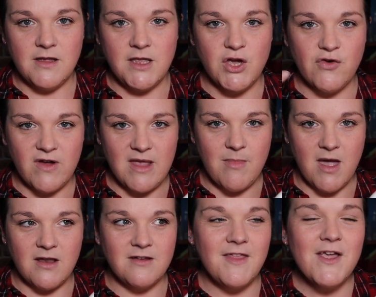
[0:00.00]
Your
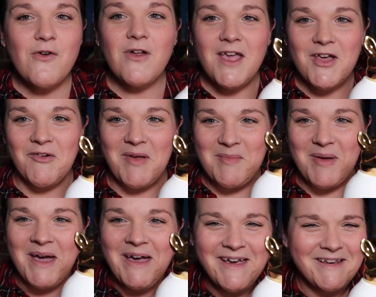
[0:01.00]
creamer. Do they call it a creamer?
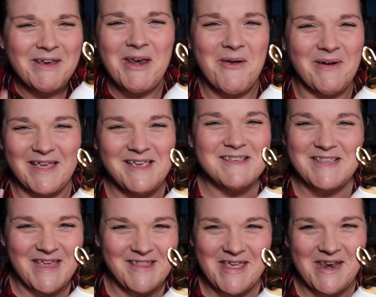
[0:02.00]
I don't know. I keep
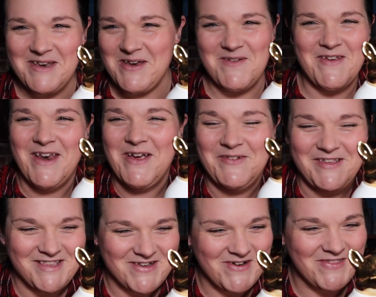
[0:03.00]
saying that. I don't know if
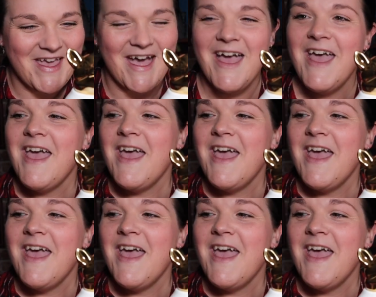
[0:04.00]
it's called that.